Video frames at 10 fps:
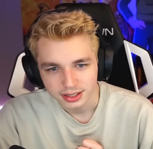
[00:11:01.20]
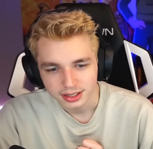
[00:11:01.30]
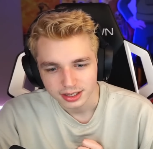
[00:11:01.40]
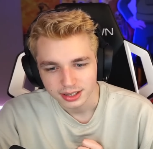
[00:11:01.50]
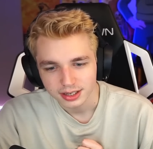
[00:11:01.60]

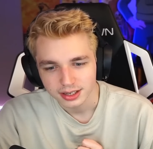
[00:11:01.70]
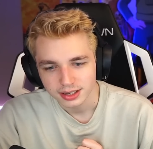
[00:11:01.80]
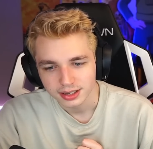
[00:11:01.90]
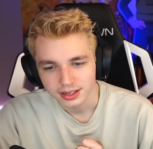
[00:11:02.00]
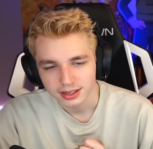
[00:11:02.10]

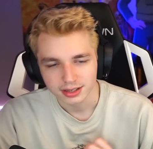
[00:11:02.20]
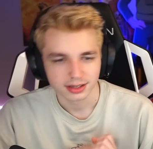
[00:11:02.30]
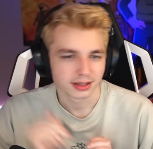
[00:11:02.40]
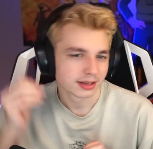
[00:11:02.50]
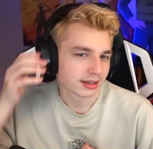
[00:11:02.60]

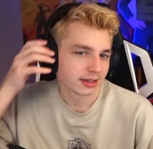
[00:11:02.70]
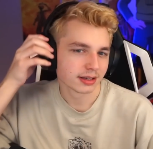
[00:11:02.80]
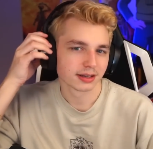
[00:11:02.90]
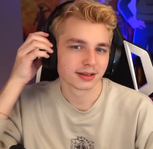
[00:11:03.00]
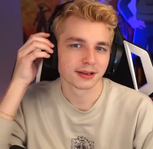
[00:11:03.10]
No one is speaking in this clip.